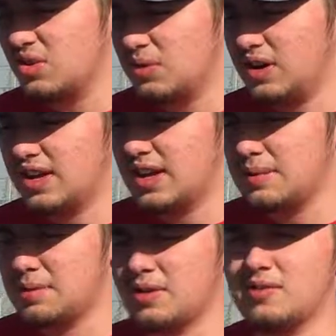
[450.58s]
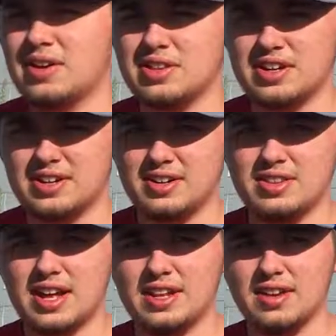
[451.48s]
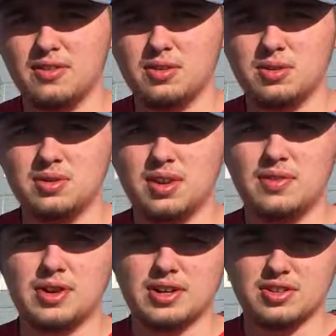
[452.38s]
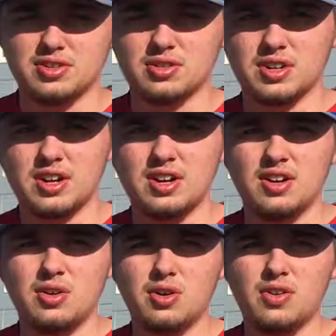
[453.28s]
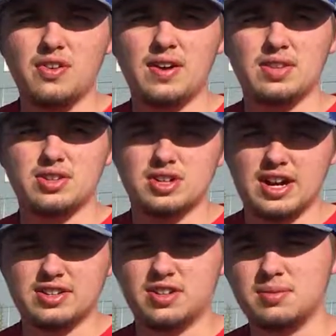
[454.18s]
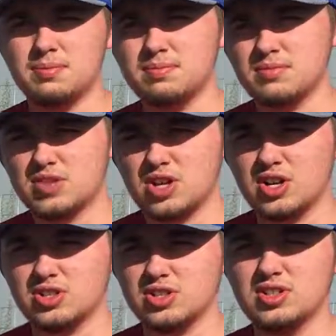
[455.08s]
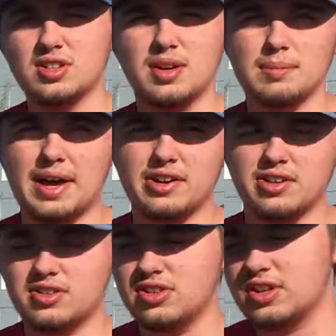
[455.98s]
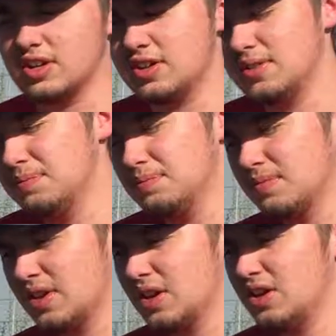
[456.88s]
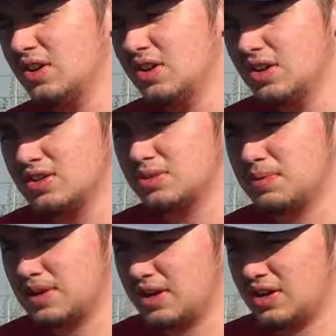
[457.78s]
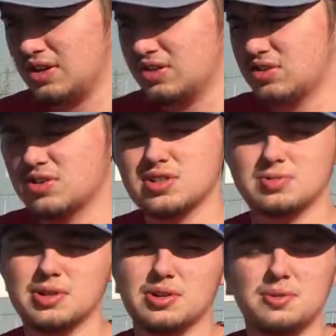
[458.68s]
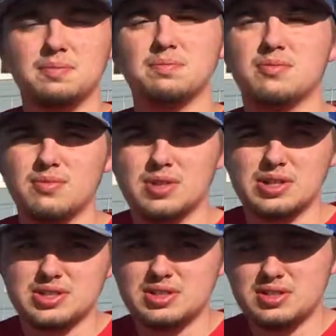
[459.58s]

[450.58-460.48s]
You want to keep it around there, that level, if you're going to store it. Or if you have the Traxxas charger and batteries, you can just put it on the storage mode, which